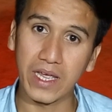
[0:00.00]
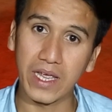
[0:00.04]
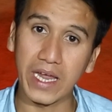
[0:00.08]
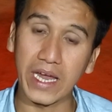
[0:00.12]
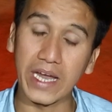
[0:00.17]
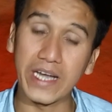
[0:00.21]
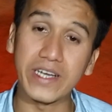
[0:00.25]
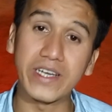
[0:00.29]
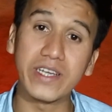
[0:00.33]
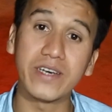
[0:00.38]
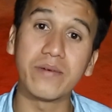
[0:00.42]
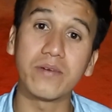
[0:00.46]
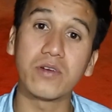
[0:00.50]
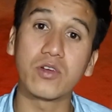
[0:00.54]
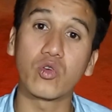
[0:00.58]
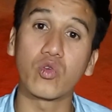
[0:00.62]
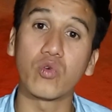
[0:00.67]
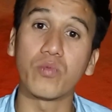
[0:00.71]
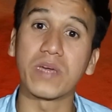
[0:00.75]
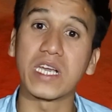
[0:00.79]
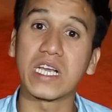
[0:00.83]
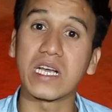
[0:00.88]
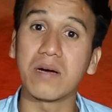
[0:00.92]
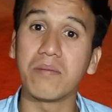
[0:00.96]
And to
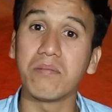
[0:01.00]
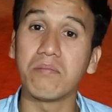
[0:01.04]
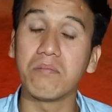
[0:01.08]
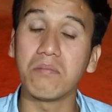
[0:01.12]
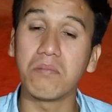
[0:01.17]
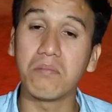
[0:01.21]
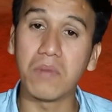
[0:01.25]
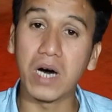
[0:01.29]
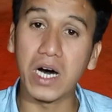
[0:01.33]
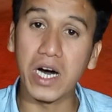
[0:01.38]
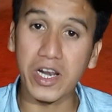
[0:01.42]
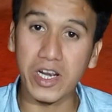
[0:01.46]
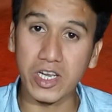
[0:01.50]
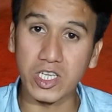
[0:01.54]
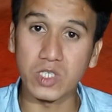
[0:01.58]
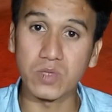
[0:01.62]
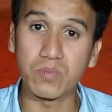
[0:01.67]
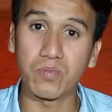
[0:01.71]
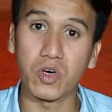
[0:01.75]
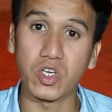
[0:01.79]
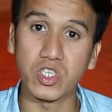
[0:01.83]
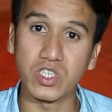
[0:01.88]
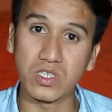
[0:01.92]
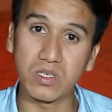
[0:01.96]
become a
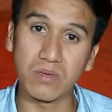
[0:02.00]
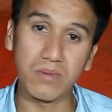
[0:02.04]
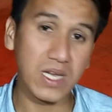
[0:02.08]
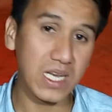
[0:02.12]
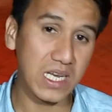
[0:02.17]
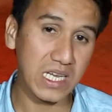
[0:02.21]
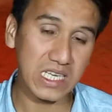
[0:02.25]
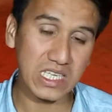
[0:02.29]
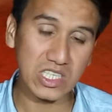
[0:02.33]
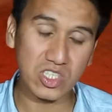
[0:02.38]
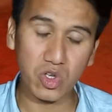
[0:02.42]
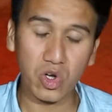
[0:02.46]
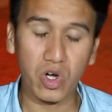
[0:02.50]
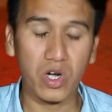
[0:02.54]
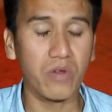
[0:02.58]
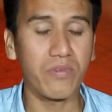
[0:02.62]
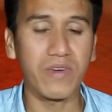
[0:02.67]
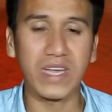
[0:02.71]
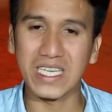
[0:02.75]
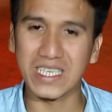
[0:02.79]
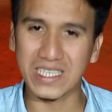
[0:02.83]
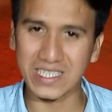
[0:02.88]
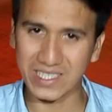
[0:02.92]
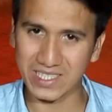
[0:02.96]
responsible is not a
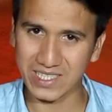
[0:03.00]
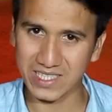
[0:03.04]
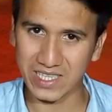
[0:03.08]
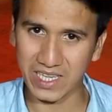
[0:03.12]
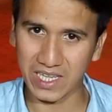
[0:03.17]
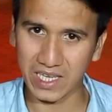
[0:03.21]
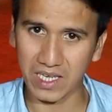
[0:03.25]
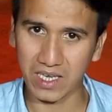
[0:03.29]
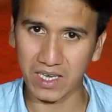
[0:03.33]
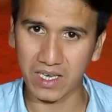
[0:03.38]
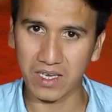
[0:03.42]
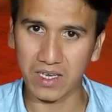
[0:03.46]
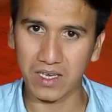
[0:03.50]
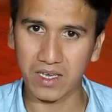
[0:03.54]
very easy thing.